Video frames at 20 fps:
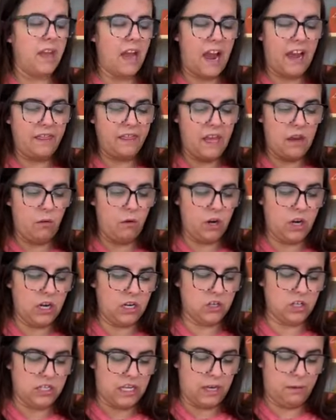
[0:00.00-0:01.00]
Yeah, I think we're
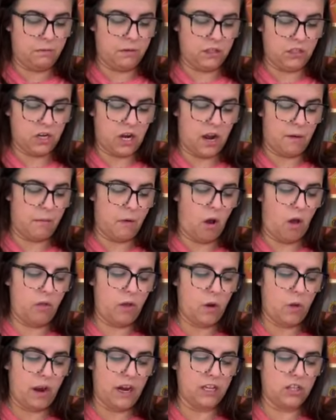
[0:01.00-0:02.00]
going to just keep the top.
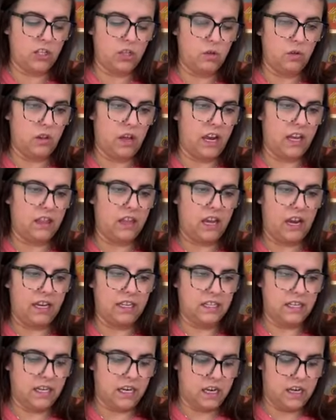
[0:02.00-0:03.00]
Although I do like the
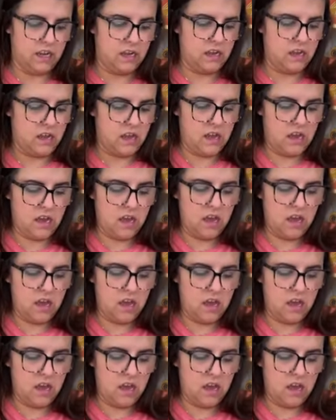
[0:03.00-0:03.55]
idea